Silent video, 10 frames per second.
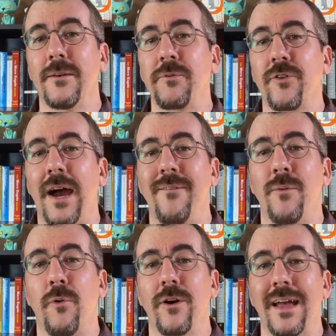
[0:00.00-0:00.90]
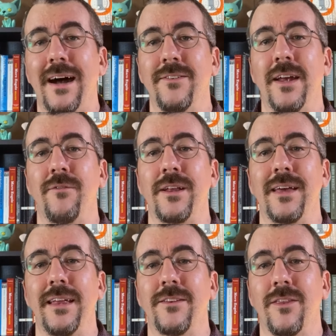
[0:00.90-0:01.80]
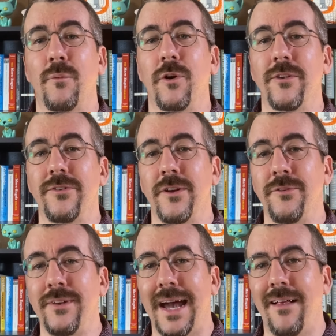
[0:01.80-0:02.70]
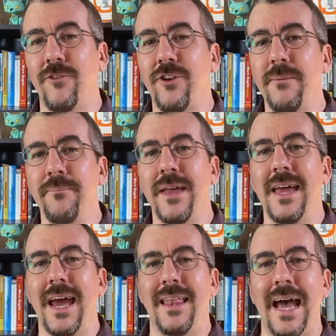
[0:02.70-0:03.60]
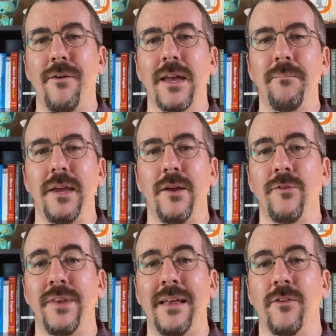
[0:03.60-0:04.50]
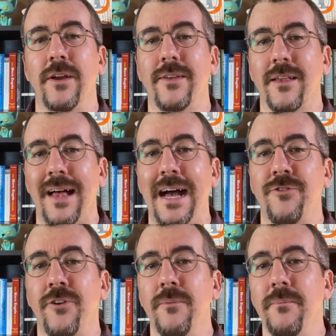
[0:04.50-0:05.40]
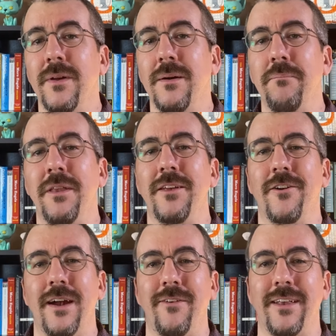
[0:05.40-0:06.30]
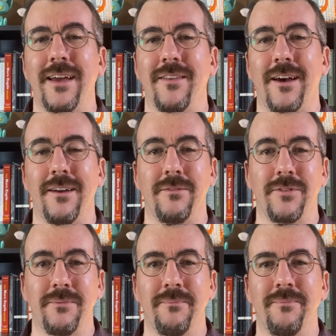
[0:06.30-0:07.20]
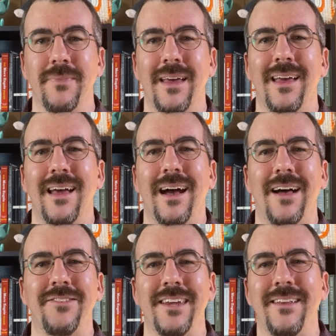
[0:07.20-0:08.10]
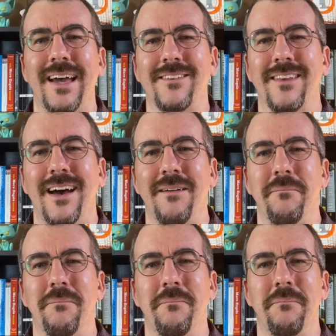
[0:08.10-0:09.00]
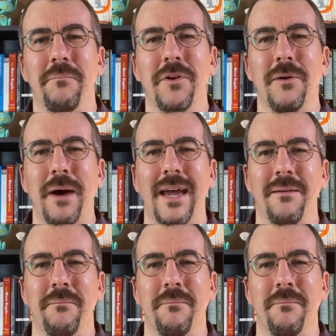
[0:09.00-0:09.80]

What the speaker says: subscribe for more content related to the world of sociology and how it can be used not only in the classroom, but in your everyday lives. I'll see you next time. Goodbye.